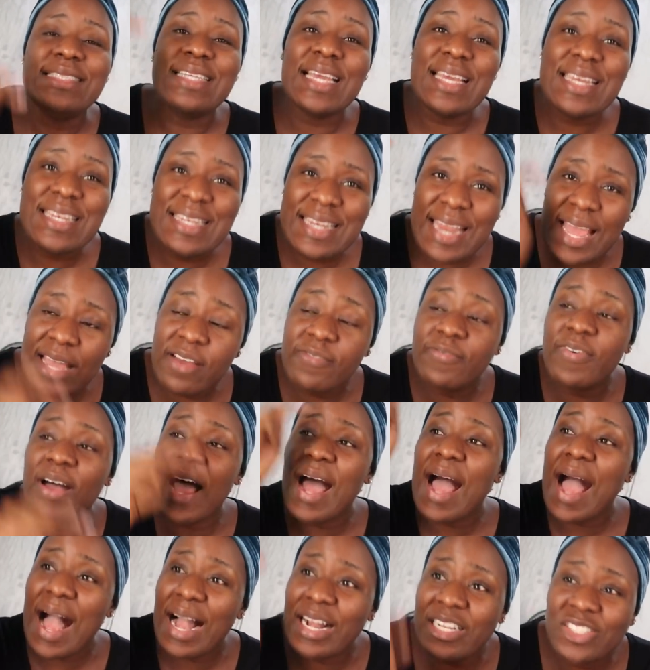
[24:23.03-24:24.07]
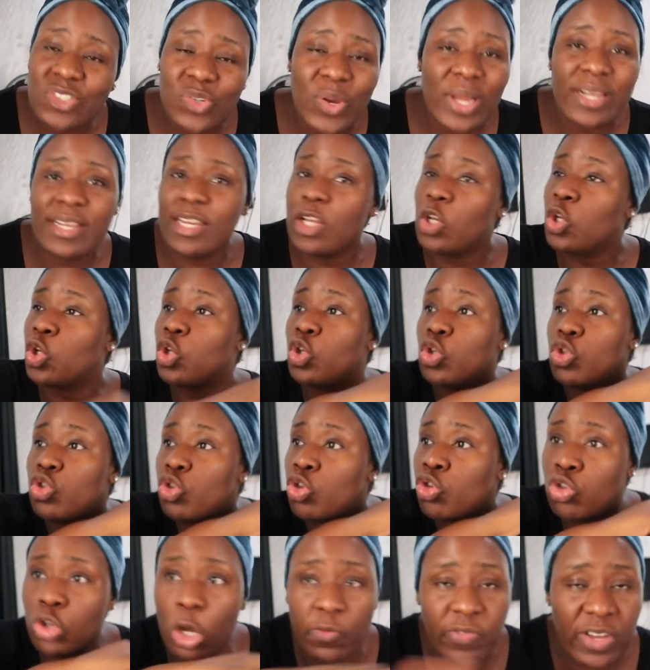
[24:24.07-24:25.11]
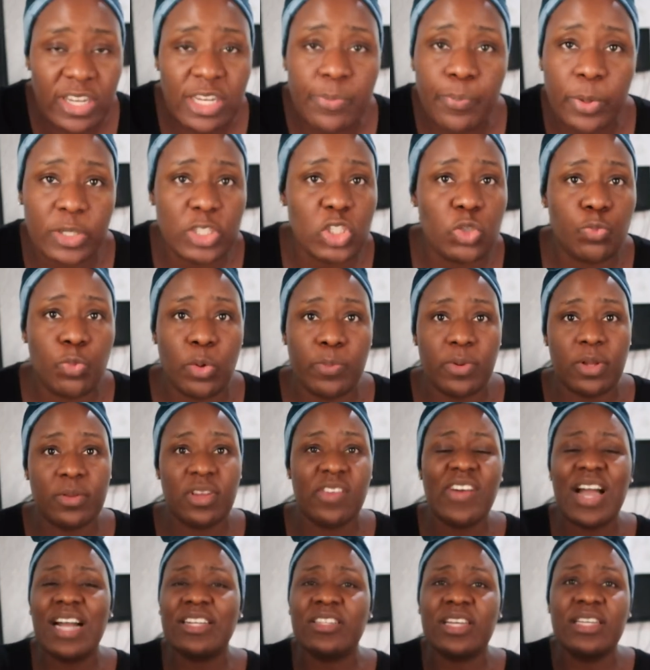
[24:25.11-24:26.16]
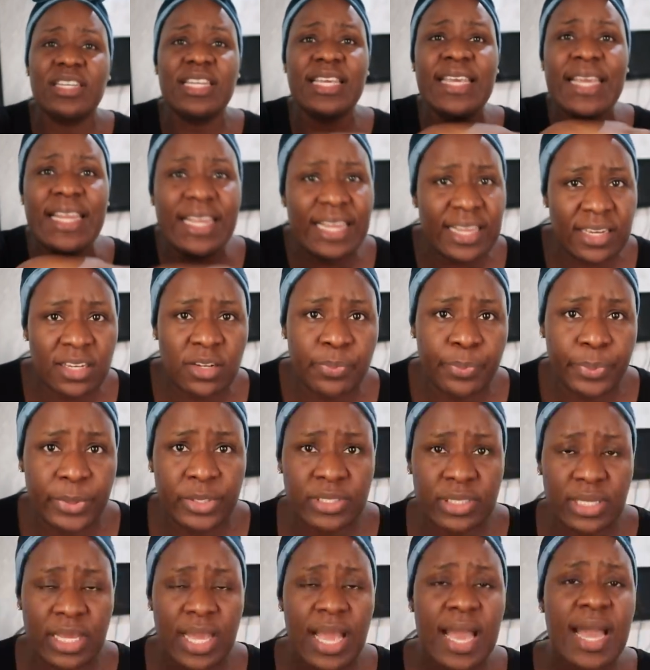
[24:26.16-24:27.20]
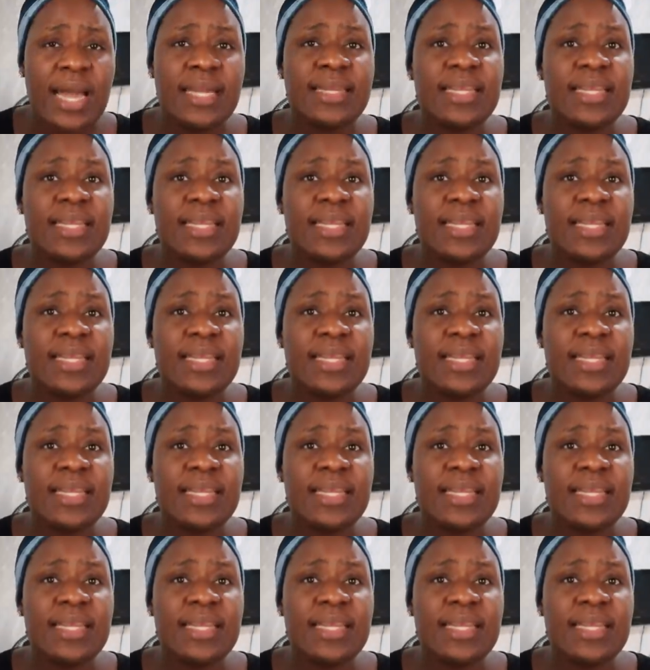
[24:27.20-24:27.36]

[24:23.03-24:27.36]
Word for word: they never actually solve anybody's problem. They never actually heal anybody.